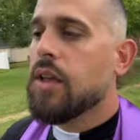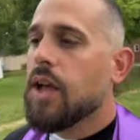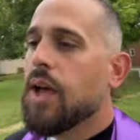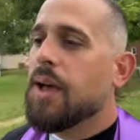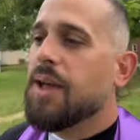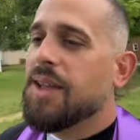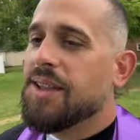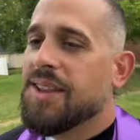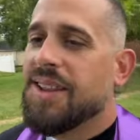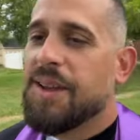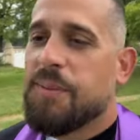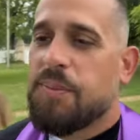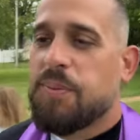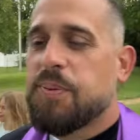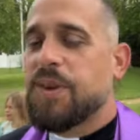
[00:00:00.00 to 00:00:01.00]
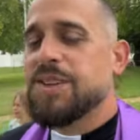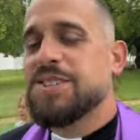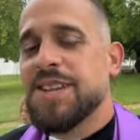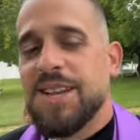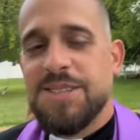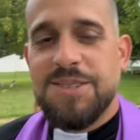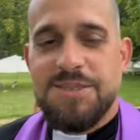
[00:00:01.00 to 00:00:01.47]
I
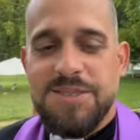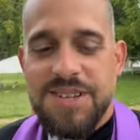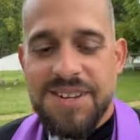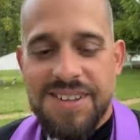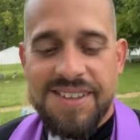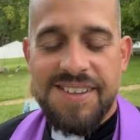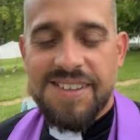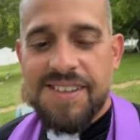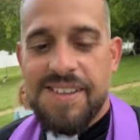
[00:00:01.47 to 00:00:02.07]
appreciate you, Jenna.